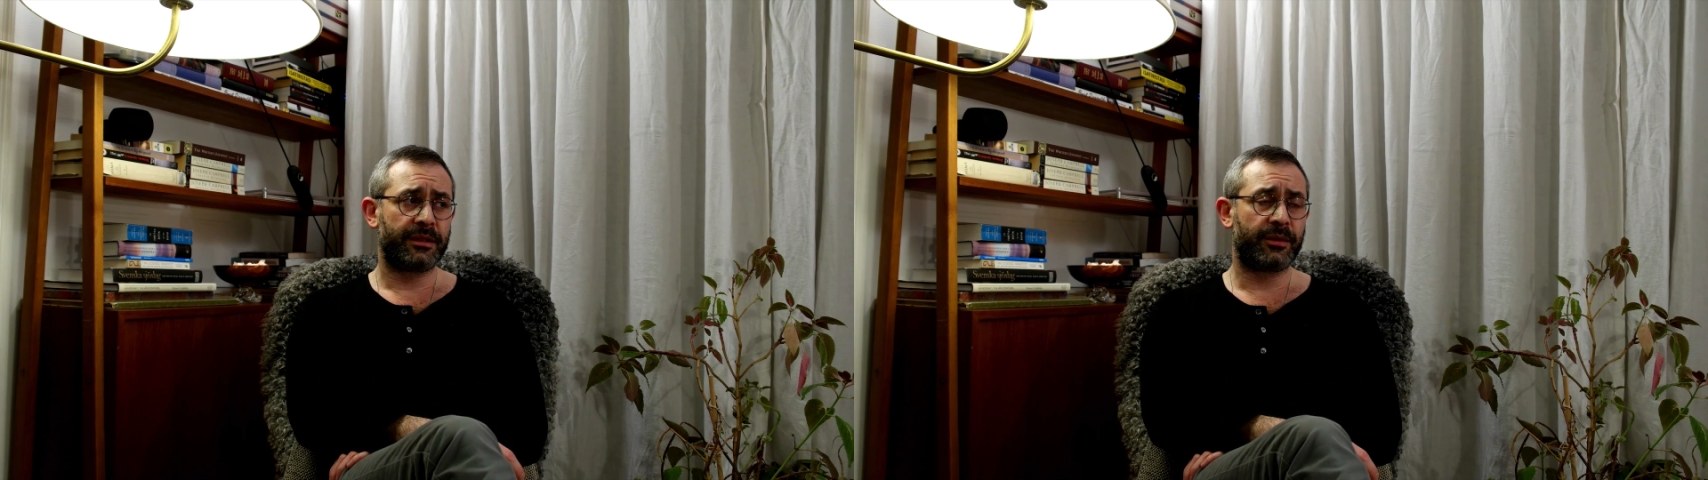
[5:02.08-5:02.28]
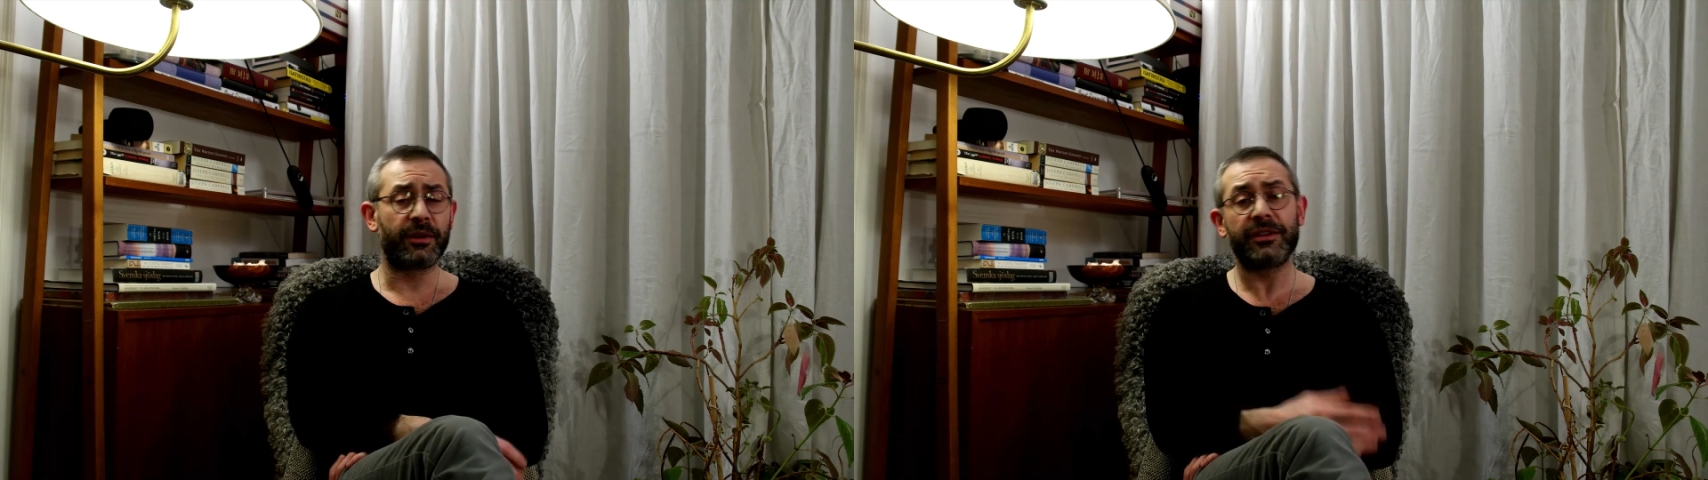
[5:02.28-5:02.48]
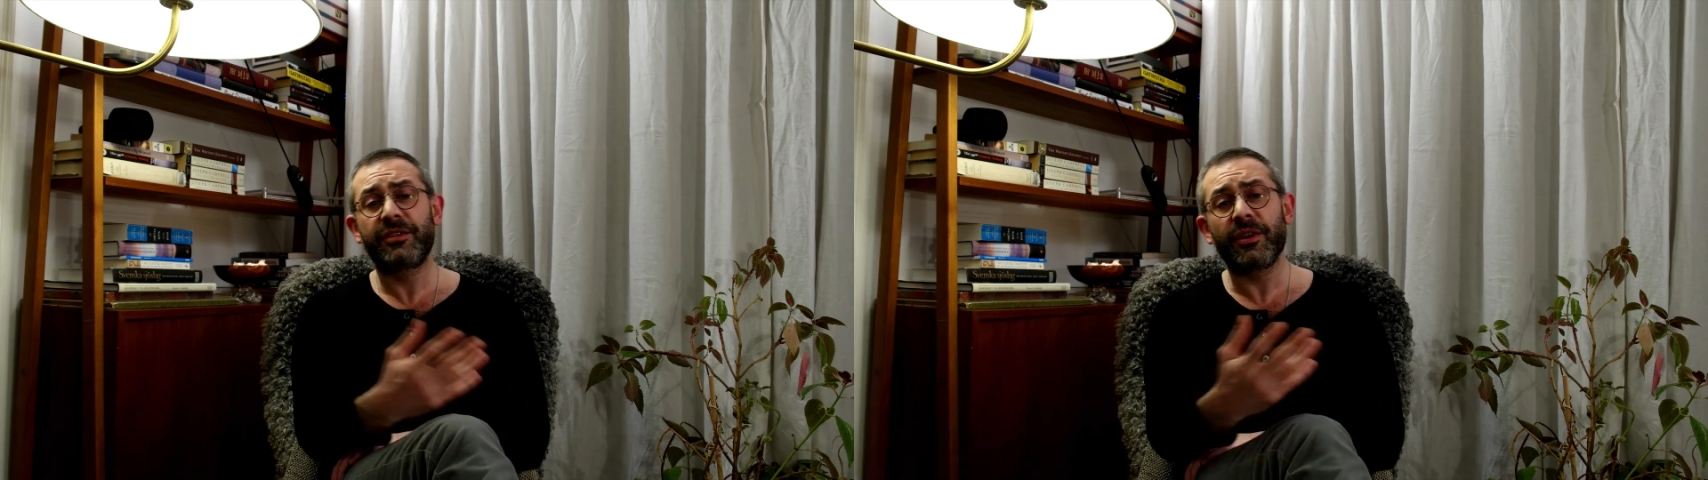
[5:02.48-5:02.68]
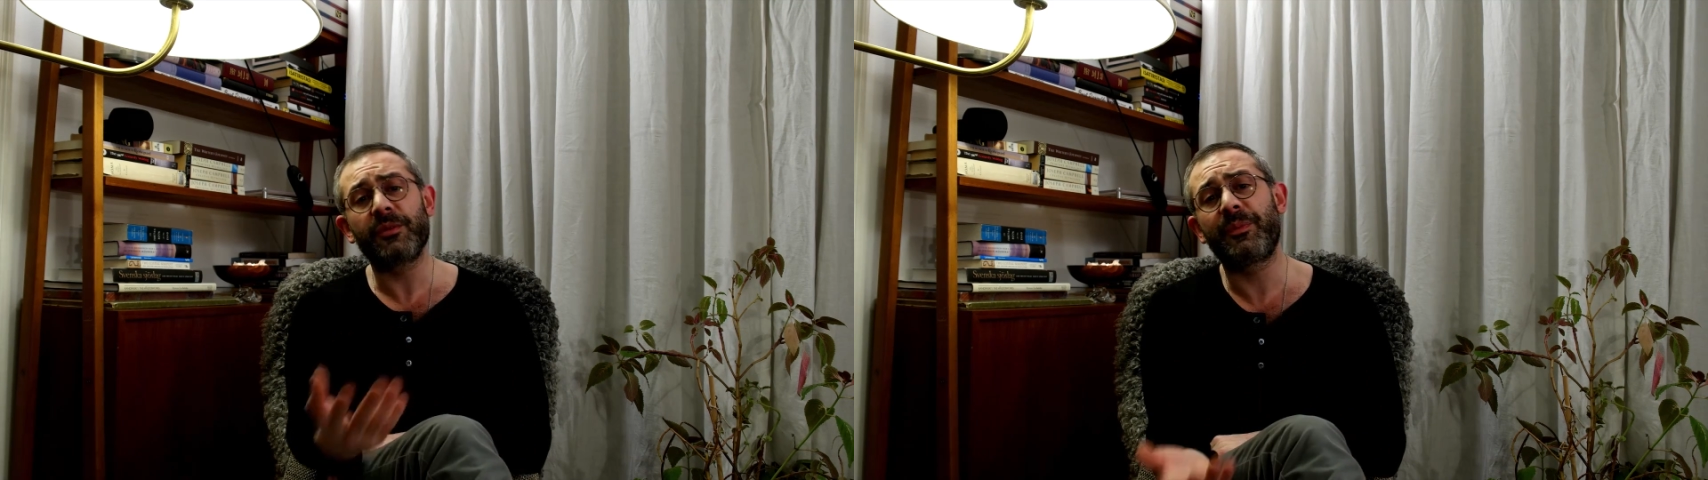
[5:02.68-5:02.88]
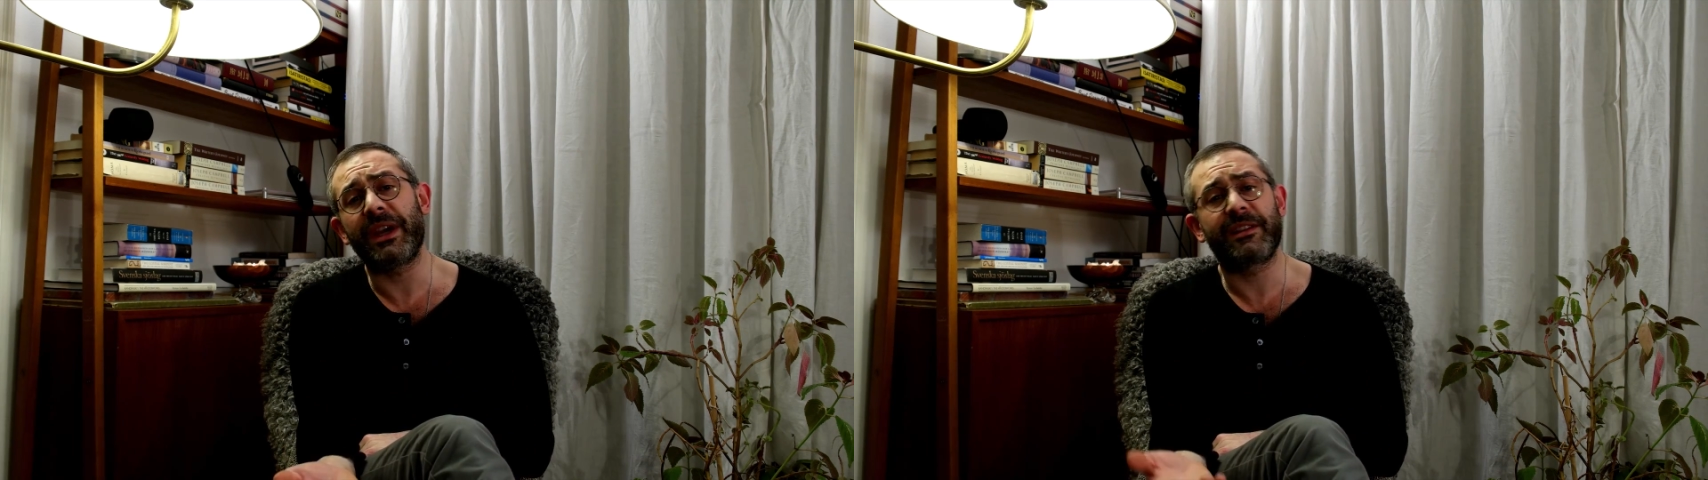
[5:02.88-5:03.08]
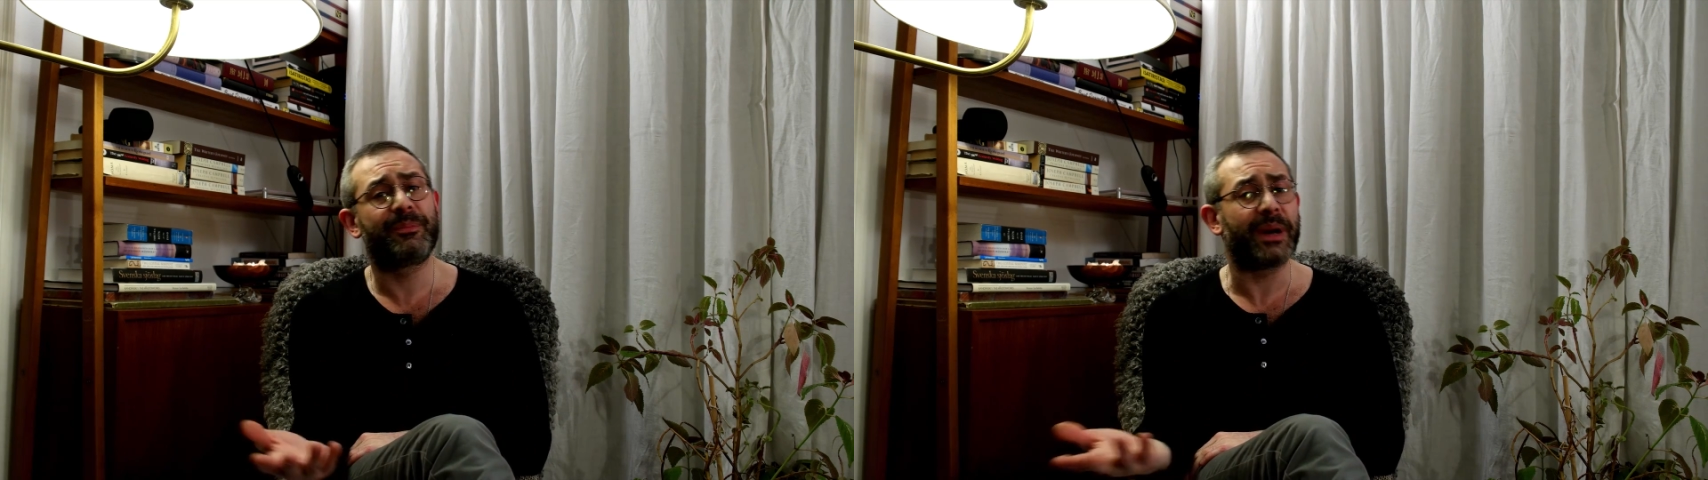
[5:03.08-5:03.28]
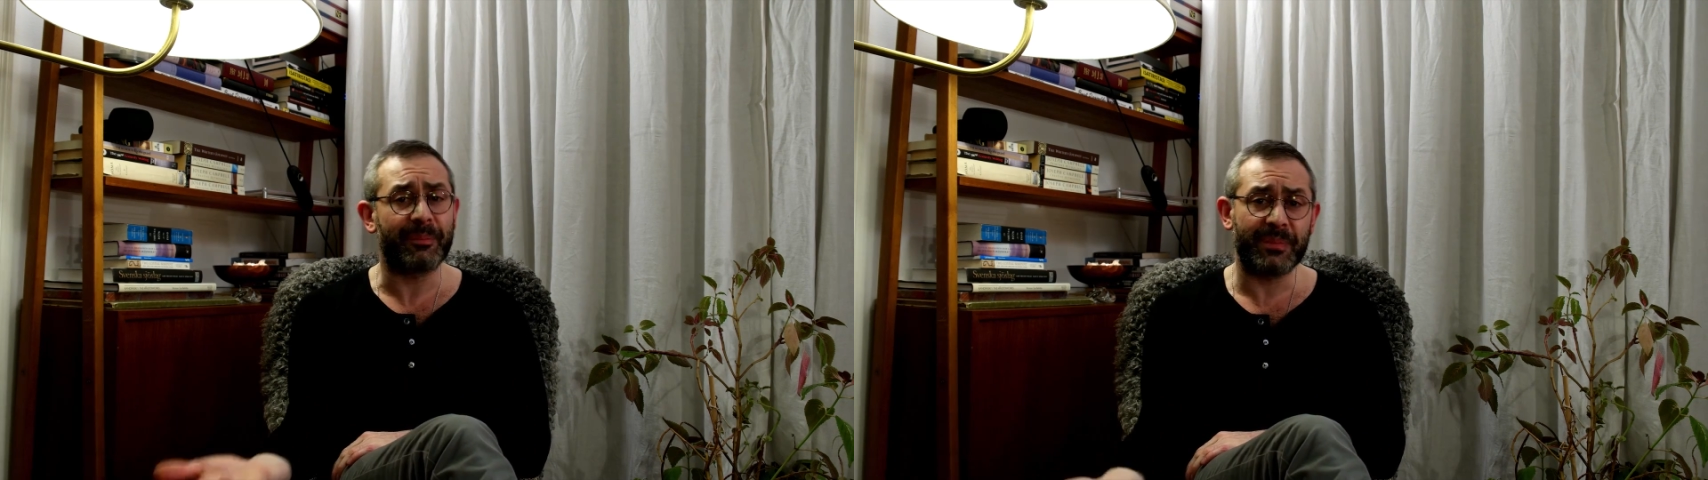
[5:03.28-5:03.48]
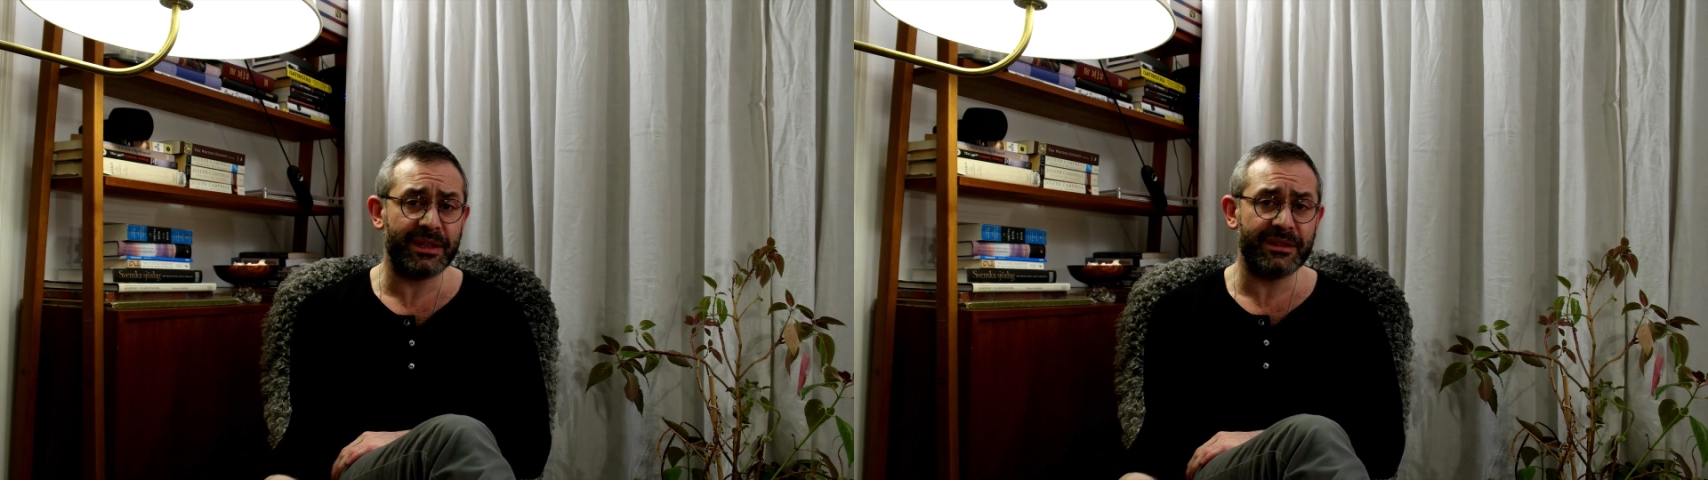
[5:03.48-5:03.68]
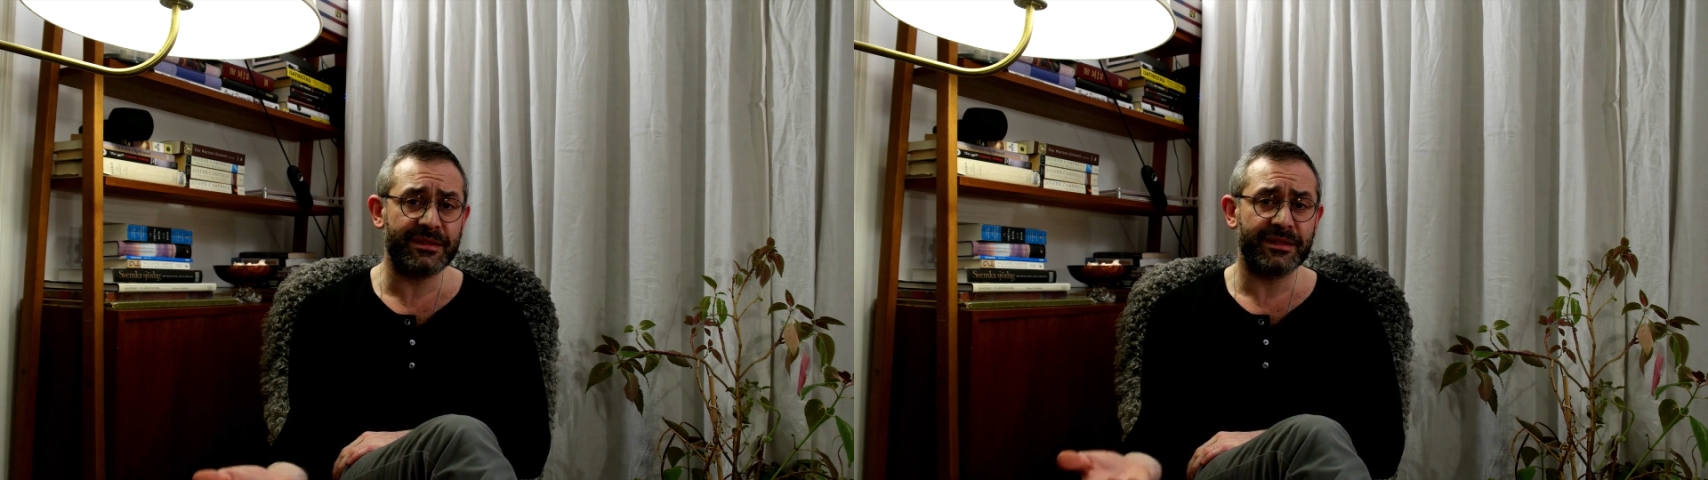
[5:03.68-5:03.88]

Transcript: Or don't pet puppies.